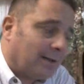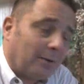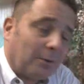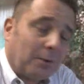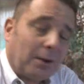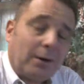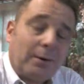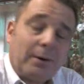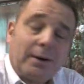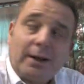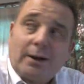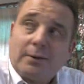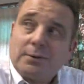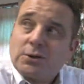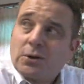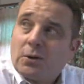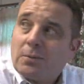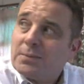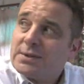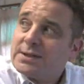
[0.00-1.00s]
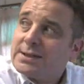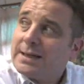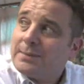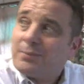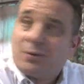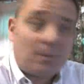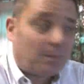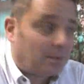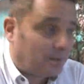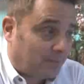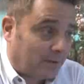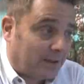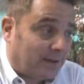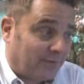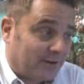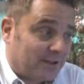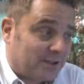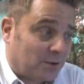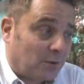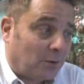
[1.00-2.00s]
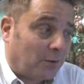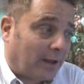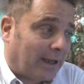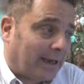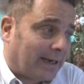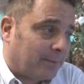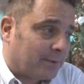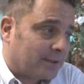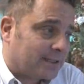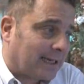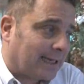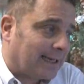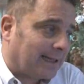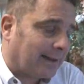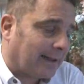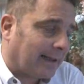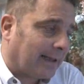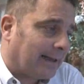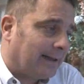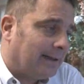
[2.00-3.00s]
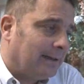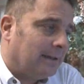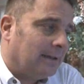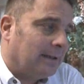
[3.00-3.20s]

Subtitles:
Although I know Tom would say probably if he saw that he would take that,